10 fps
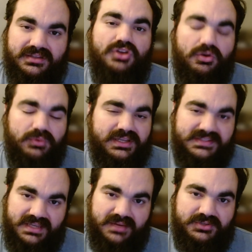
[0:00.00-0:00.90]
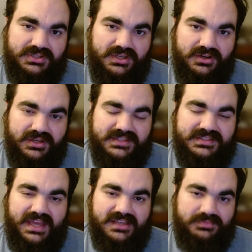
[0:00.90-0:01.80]
No one in cybersecurity is
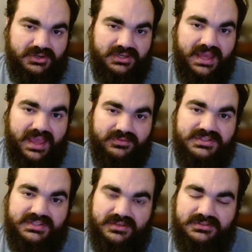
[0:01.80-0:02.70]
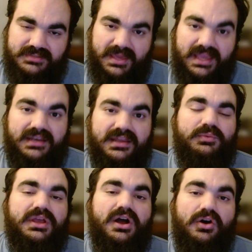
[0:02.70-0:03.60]
an expert at every single domain, and
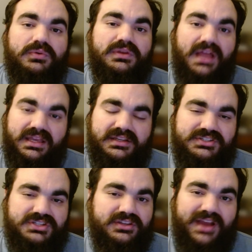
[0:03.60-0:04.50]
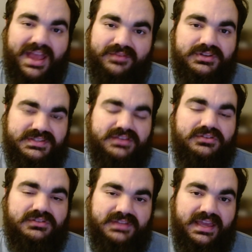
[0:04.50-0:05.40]
we all rely on each other every
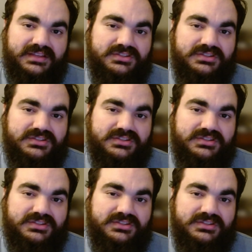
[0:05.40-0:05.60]
single day.